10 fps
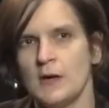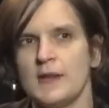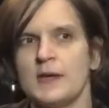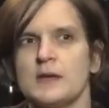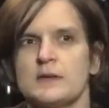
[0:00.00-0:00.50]
I
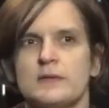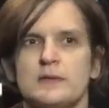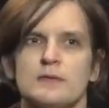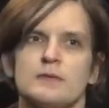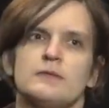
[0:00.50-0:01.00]
think
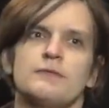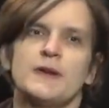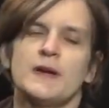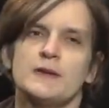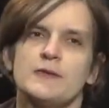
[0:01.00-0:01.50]
it's
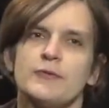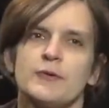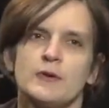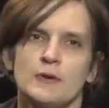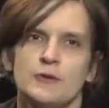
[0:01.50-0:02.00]
very
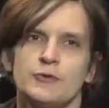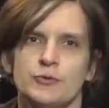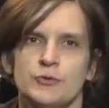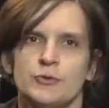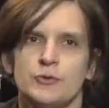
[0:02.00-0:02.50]
difficult
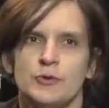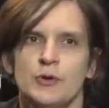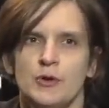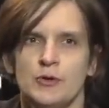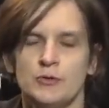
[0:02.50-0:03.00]
to
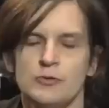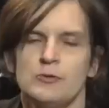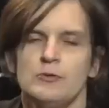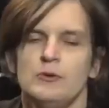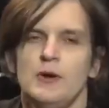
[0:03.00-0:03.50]

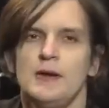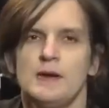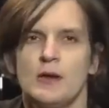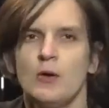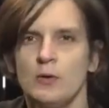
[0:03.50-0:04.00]
do
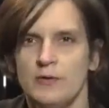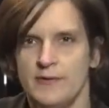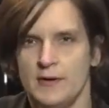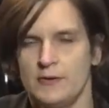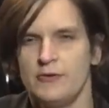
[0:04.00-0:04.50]
any
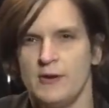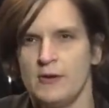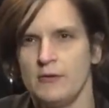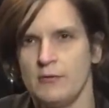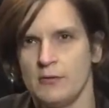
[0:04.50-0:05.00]
wholesale
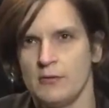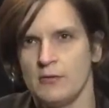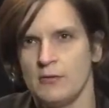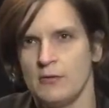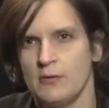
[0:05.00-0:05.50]
change.
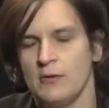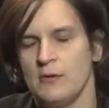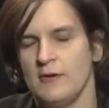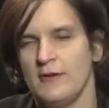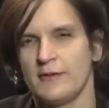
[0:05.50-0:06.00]

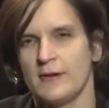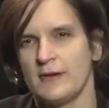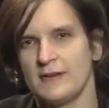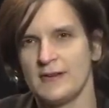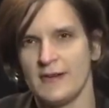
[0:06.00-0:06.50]
It's not
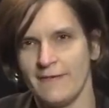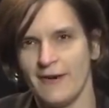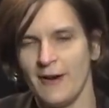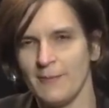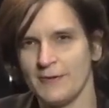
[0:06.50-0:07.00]
that it never
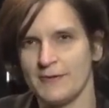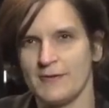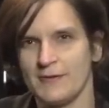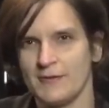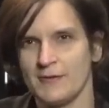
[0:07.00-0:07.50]

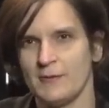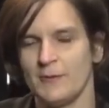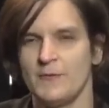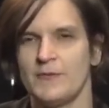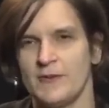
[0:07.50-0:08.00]
happens.
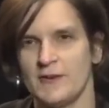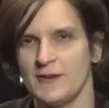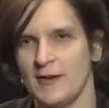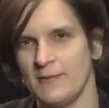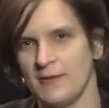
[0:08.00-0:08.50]
We've seen
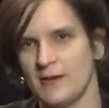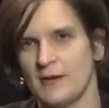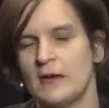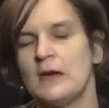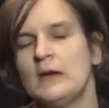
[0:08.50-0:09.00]
it
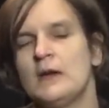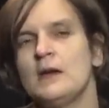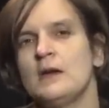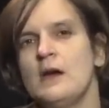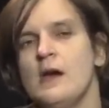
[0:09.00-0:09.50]
happening
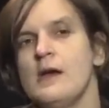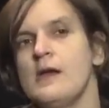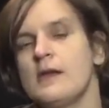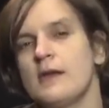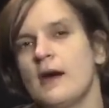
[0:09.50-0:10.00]

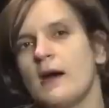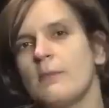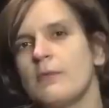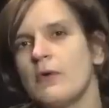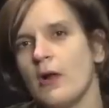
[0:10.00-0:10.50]
in the
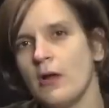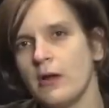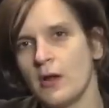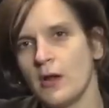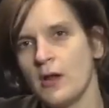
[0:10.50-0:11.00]
Arab world
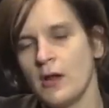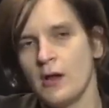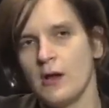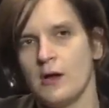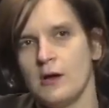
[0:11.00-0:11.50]

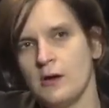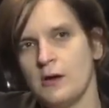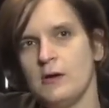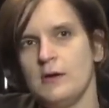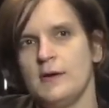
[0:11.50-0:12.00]

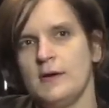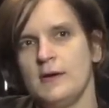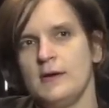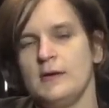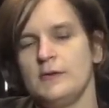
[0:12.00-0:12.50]
uh,
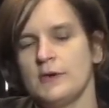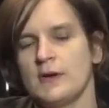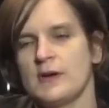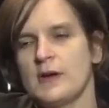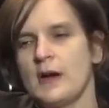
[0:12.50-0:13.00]

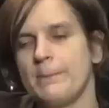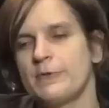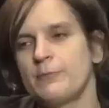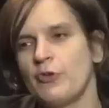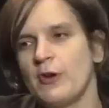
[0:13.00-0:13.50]
during the Arab
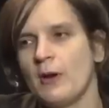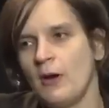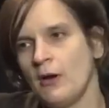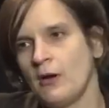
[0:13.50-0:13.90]
Spring.